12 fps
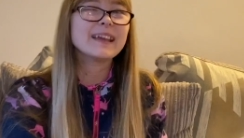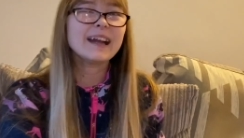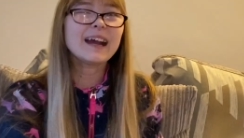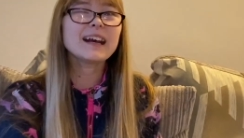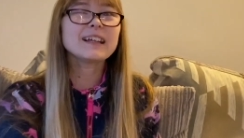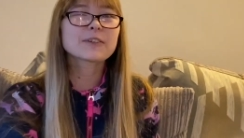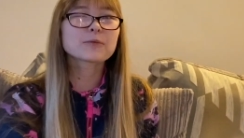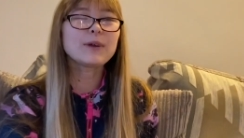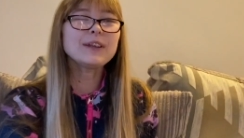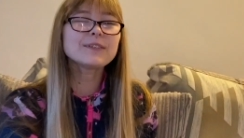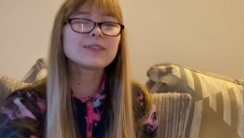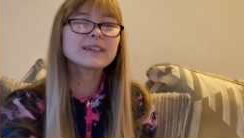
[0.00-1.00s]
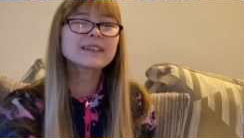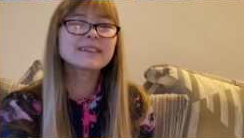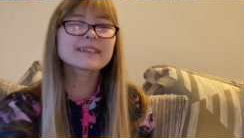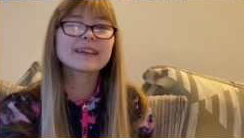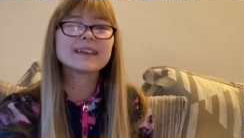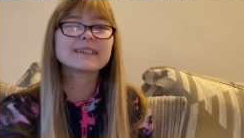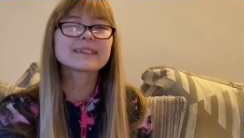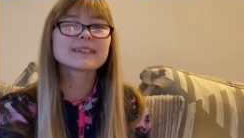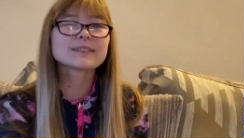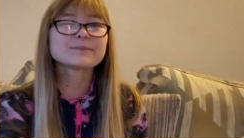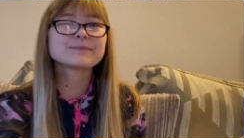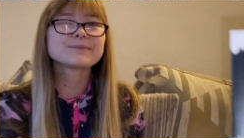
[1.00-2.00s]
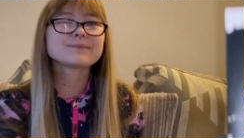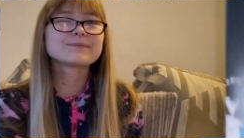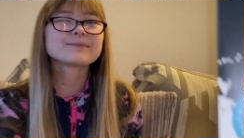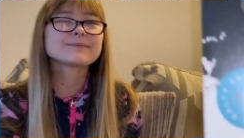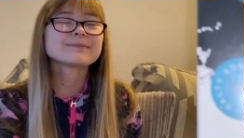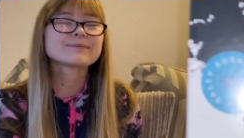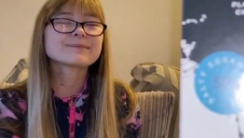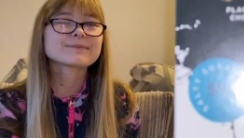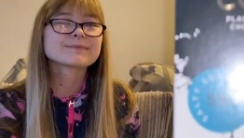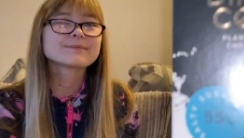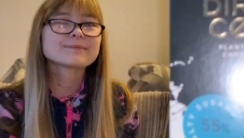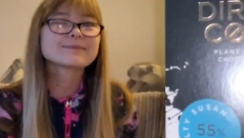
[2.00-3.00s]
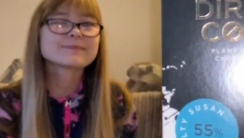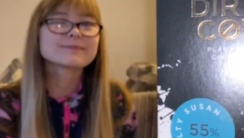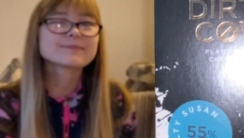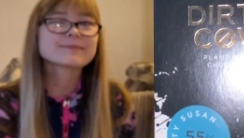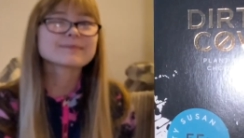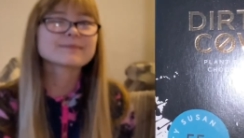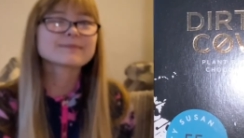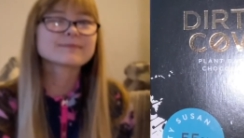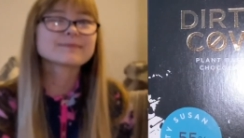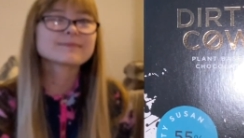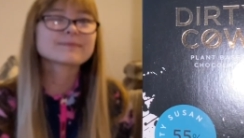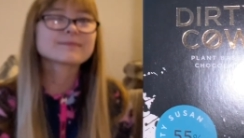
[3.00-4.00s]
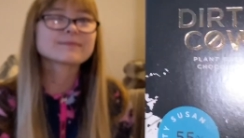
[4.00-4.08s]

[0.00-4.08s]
They are. It's wonderful, isn't it? It is. This one is